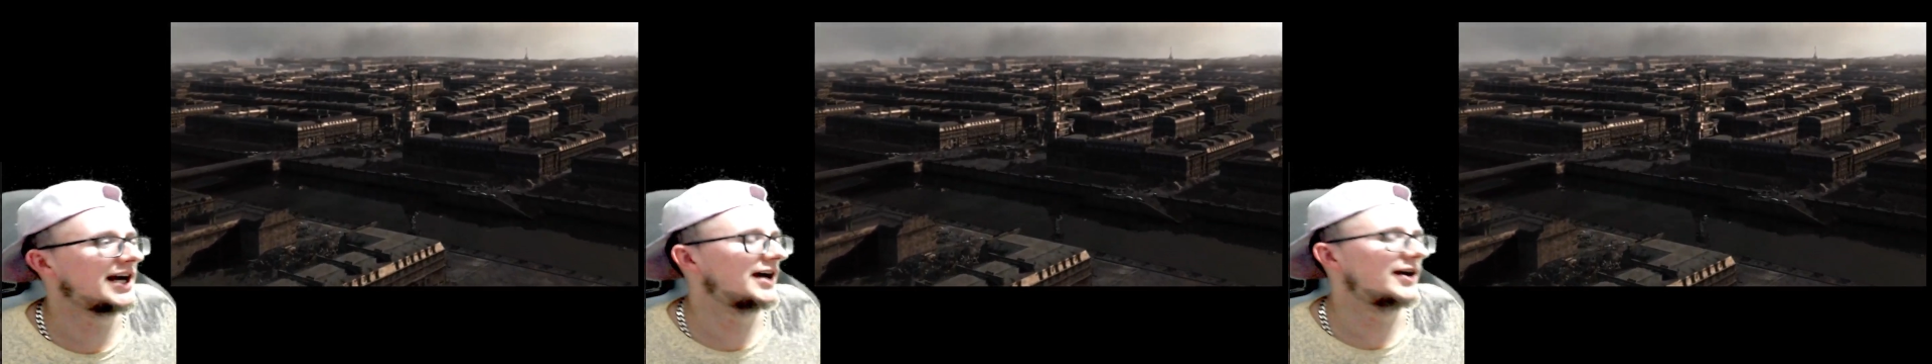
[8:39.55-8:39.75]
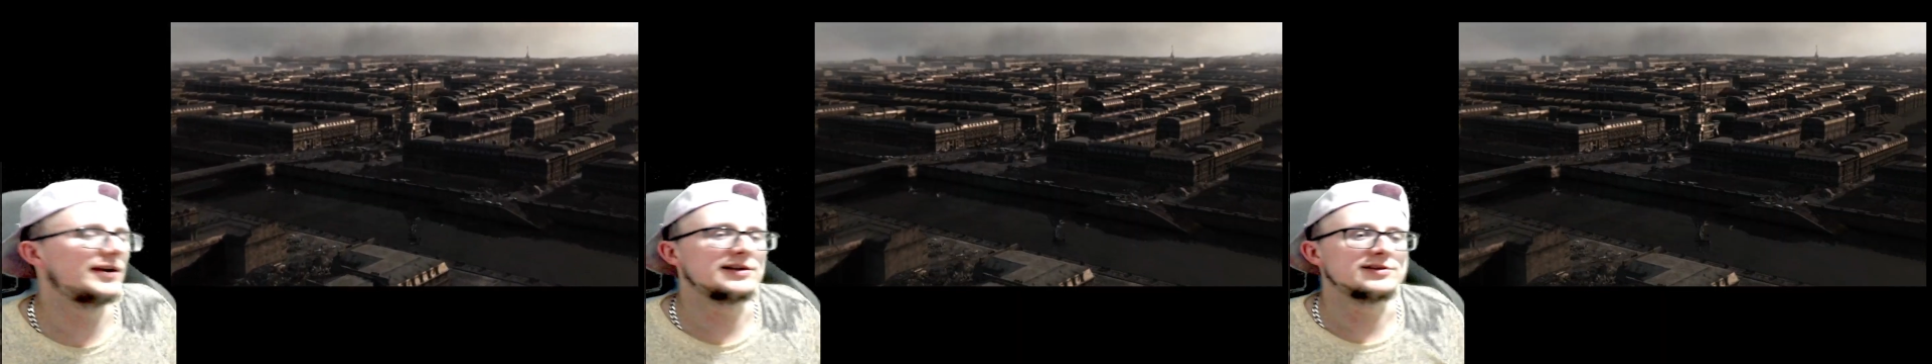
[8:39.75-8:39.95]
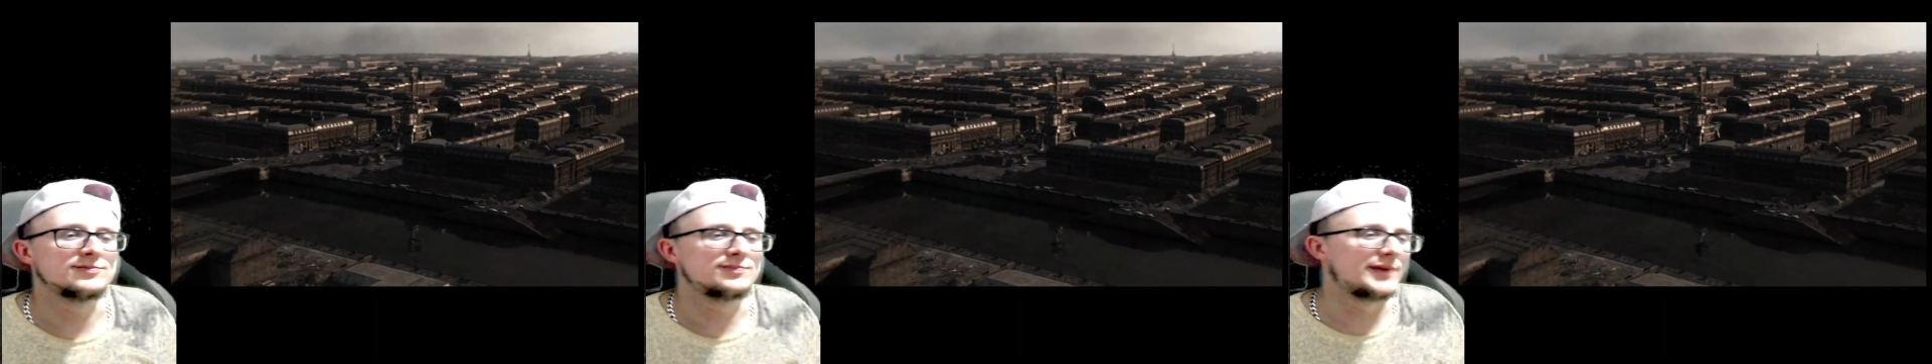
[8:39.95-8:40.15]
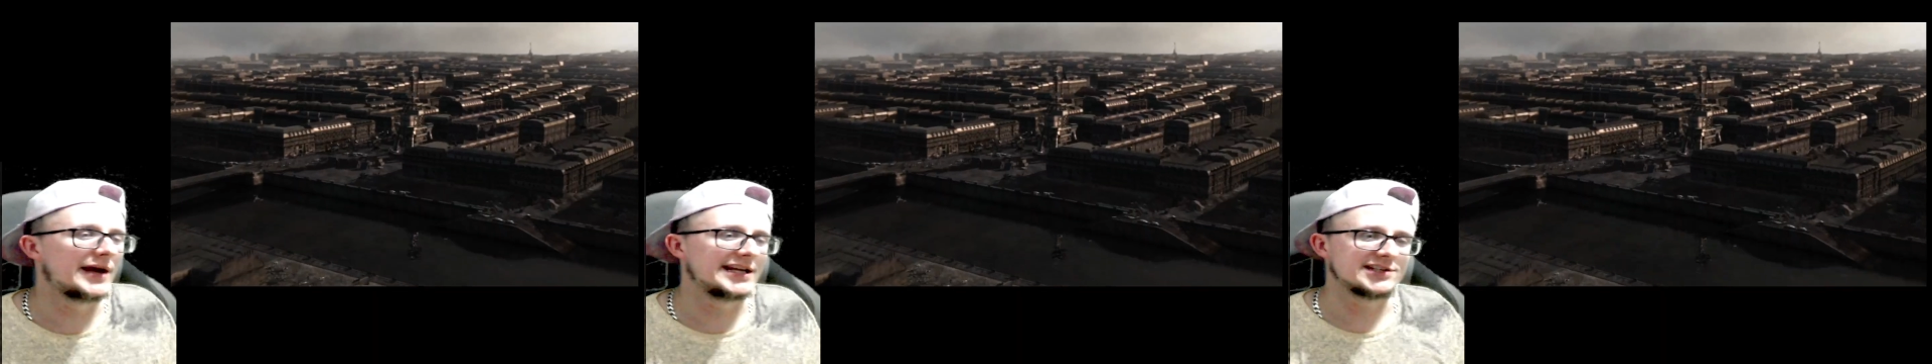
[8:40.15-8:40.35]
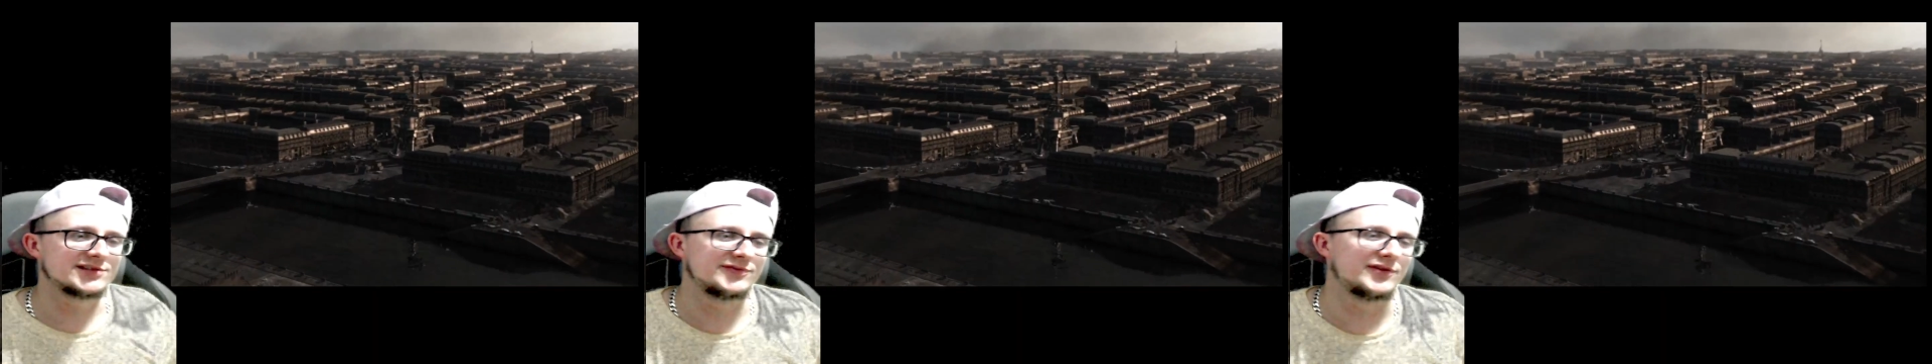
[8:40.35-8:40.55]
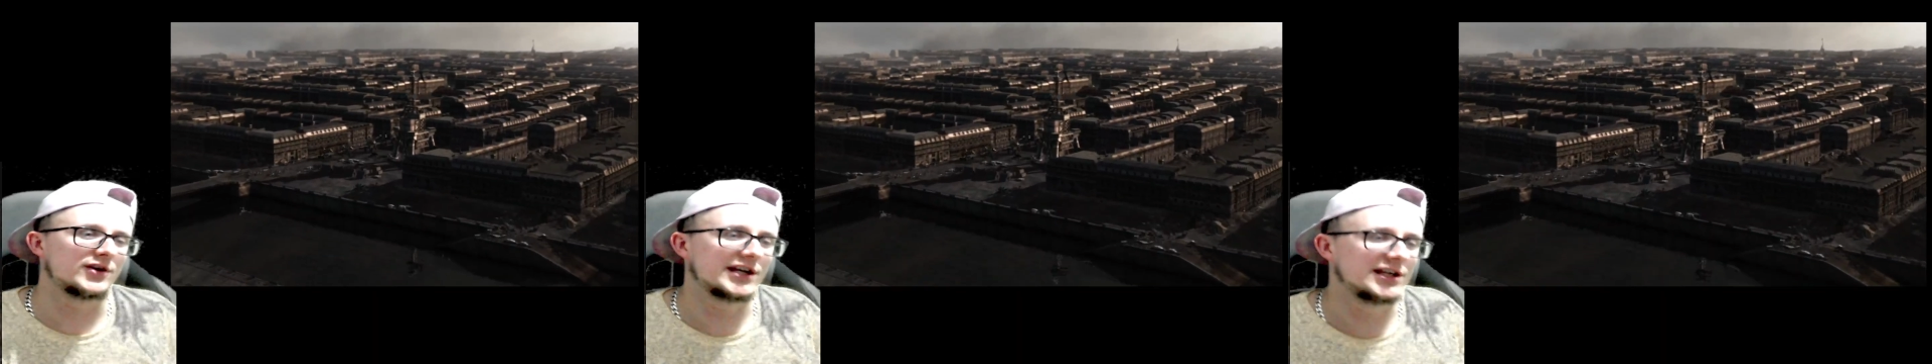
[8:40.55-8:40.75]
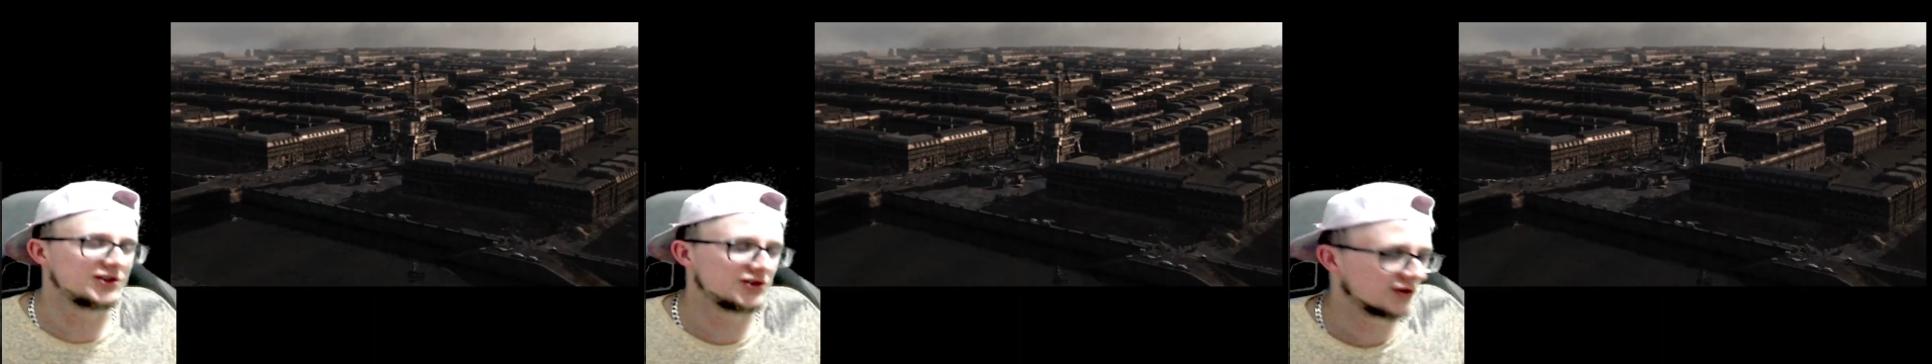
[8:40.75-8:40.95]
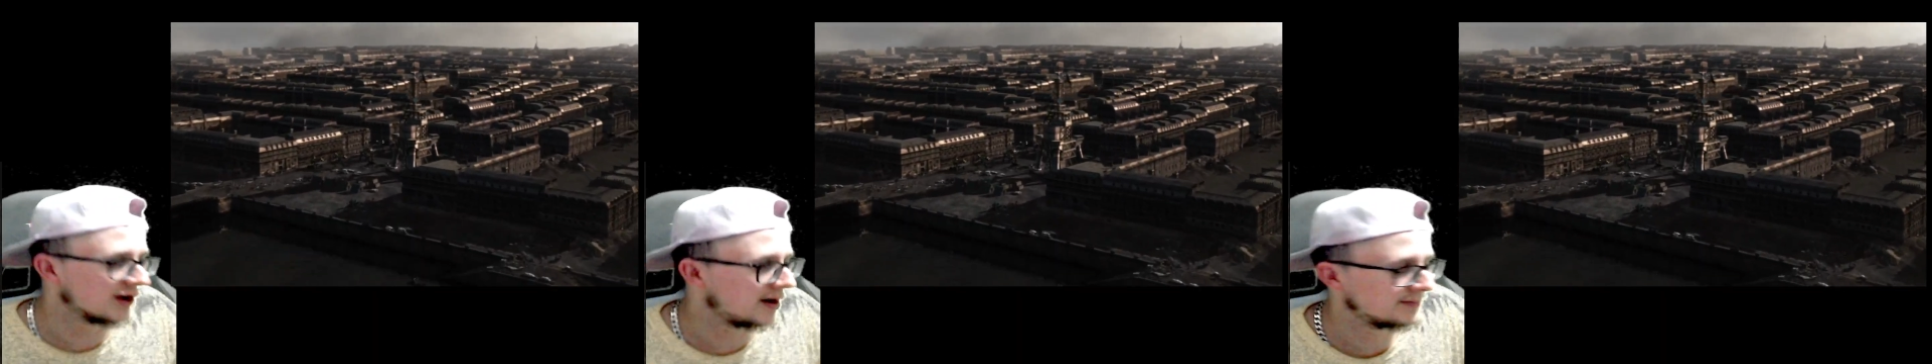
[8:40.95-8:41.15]
and his base fucking
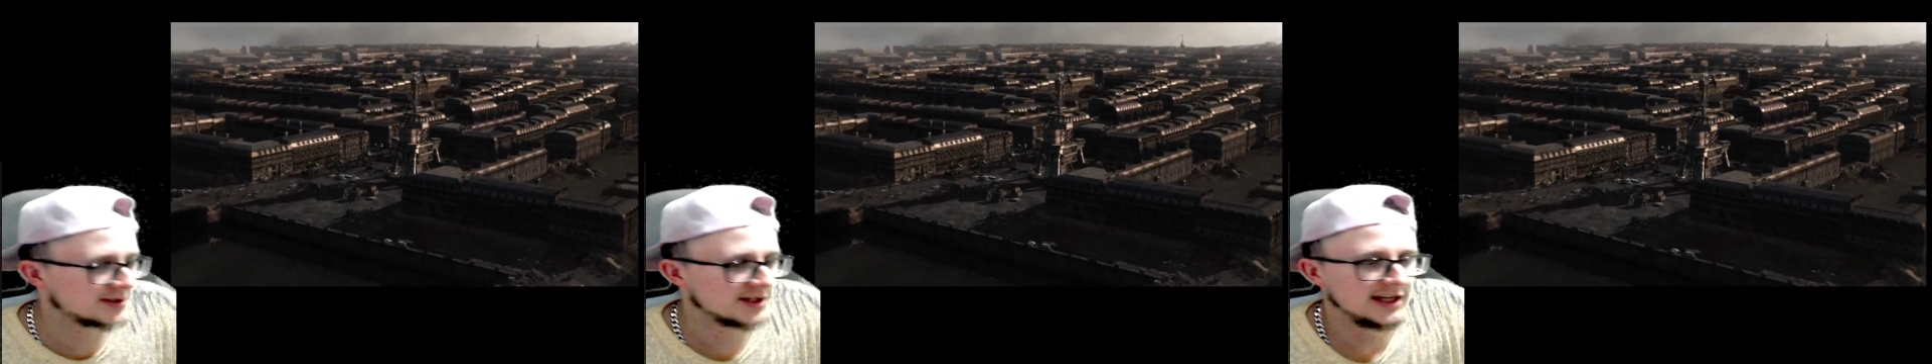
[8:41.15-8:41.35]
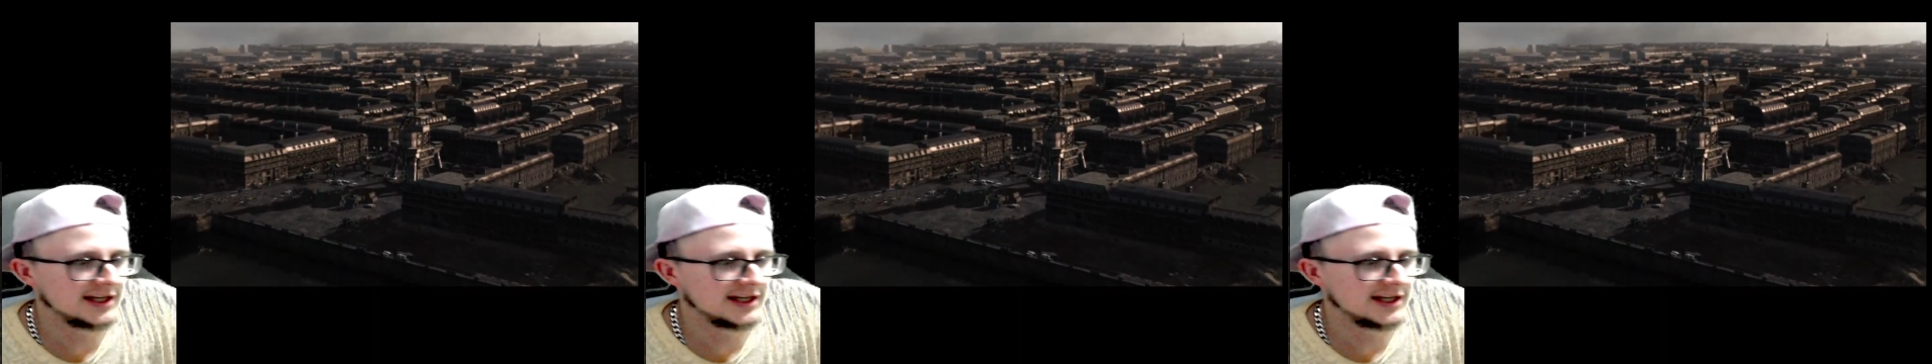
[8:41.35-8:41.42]
drops.